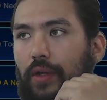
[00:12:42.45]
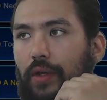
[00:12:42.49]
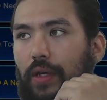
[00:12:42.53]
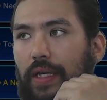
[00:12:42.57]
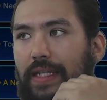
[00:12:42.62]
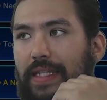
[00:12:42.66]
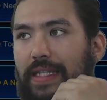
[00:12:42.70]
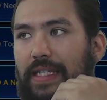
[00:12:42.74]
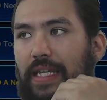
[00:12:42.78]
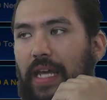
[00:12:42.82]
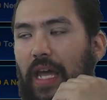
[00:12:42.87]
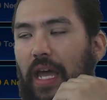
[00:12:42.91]

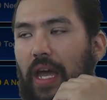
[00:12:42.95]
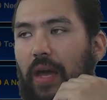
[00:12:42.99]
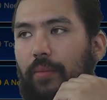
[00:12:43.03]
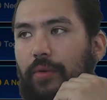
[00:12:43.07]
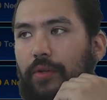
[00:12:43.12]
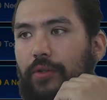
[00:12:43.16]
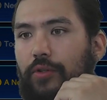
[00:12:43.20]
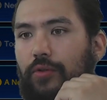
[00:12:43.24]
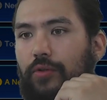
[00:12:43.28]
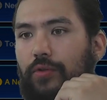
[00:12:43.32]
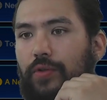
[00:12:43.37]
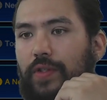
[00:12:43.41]
damage
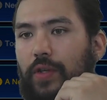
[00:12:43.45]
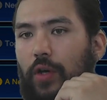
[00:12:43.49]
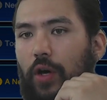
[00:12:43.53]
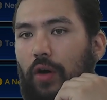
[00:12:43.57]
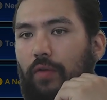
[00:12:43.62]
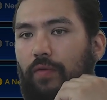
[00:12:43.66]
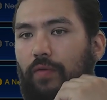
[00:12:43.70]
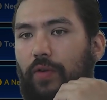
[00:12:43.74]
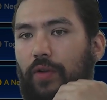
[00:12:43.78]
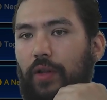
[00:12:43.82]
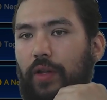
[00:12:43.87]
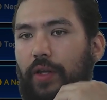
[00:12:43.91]
yourself a
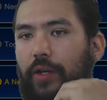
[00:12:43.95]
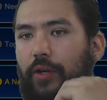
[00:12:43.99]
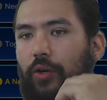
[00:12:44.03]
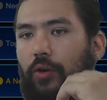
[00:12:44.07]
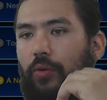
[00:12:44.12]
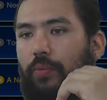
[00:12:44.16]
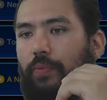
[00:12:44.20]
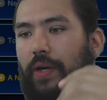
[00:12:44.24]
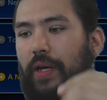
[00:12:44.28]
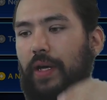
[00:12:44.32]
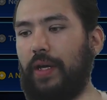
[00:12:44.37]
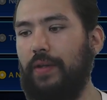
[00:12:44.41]
little
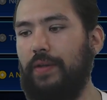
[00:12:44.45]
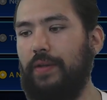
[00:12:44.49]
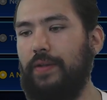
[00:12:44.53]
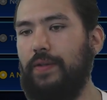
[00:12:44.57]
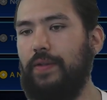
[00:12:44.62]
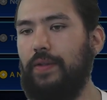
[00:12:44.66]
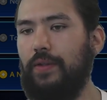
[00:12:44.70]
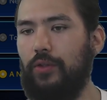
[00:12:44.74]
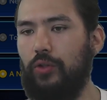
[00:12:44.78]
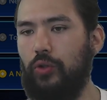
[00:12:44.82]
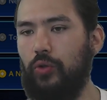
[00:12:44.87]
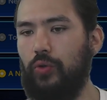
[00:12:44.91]
bit,
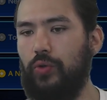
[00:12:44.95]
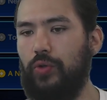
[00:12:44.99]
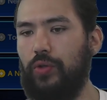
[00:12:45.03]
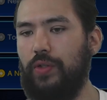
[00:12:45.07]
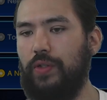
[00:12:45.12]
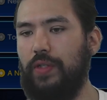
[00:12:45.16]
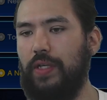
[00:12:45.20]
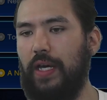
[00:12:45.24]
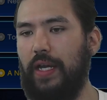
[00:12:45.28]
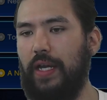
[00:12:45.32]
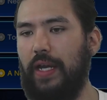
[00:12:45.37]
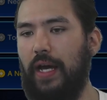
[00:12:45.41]
you could
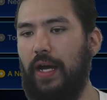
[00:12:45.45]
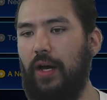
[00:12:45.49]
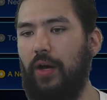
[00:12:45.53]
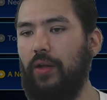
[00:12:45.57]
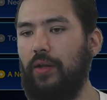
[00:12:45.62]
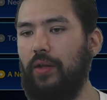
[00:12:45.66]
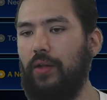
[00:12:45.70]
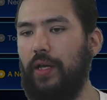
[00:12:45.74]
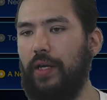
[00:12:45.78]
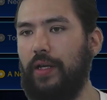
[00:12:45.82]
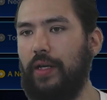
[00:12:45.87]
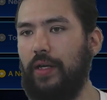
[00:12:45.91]
get out
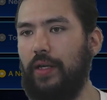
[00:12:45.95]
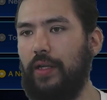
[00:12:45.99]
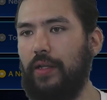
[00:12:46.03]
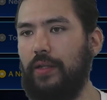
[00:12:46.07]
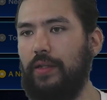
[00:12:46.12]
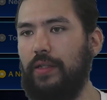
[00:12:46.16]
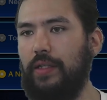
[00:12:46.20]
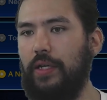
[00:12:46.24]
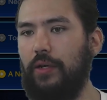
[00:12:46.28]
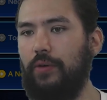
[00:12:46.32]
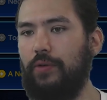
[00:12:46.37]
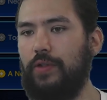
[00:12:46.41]
like a
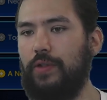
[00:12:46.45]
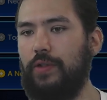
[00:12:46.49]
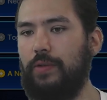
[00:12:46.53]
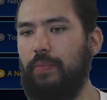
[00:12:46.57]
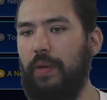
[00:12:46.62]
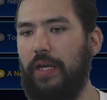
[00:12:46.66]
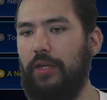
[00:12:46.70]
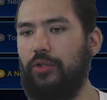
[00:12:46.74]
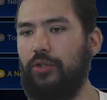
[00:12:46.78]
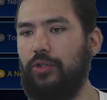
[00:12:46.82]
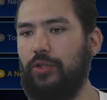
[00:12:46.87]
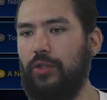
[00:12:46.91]

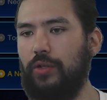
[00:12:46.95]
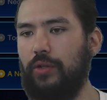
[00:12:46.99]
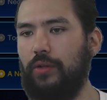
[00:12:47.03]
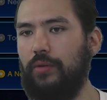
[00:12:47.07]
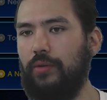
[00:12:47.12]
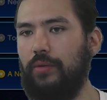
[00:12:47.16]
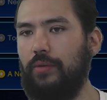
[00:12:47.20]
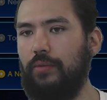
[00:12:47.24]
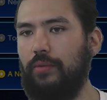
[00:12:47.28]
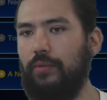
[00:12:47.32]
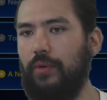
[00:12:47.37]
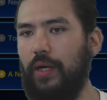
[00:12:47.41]
Neospatian,
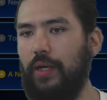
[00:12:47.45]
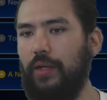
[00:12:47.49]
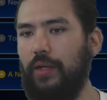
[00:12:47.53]
right?